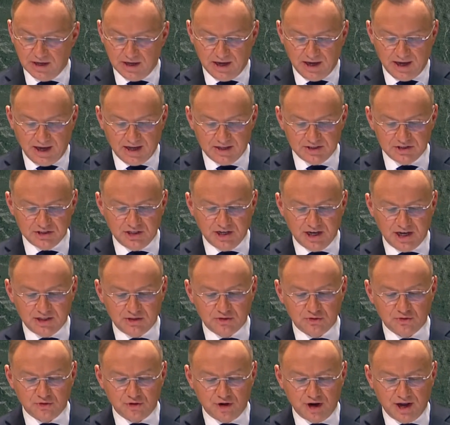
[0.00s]
and get
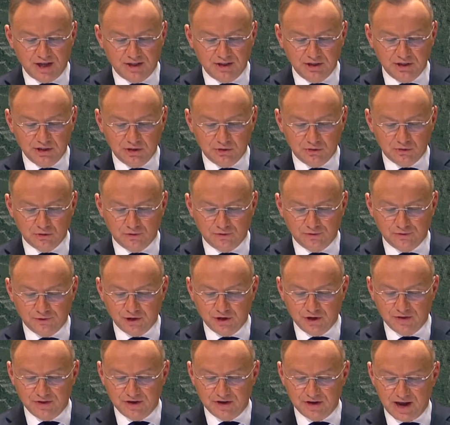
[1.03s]
ready to
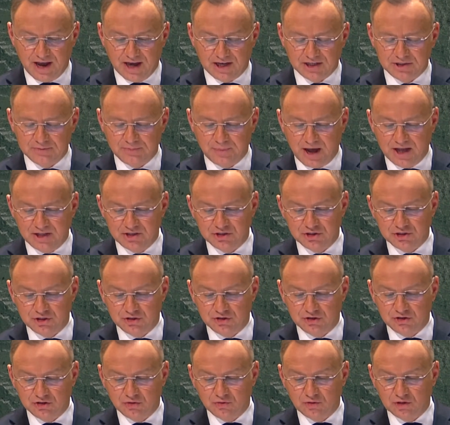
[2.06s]
further expansion
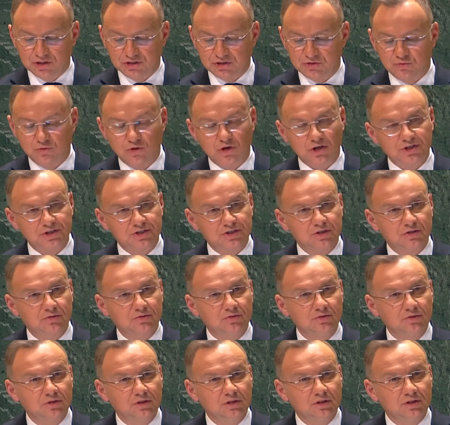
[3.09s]
towards Warsaw,
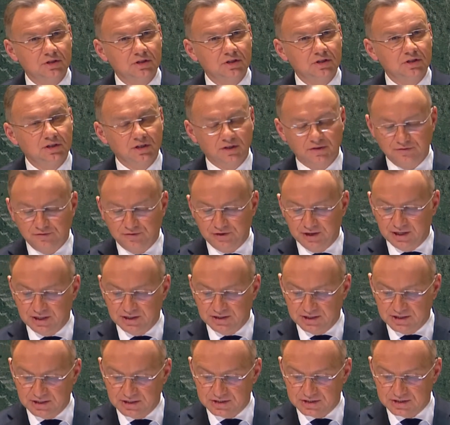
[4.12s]

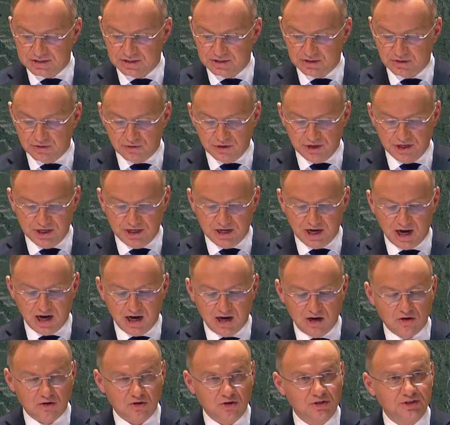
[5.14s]
Vilnius, Riga,
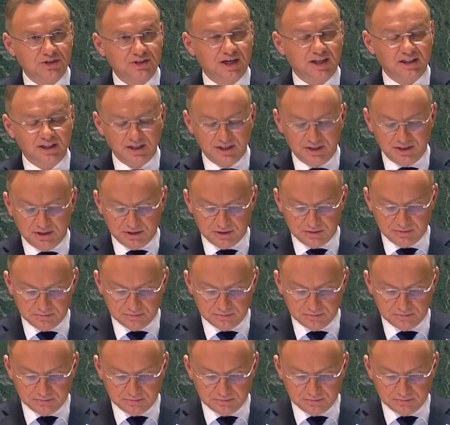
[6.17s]
or Tallinn.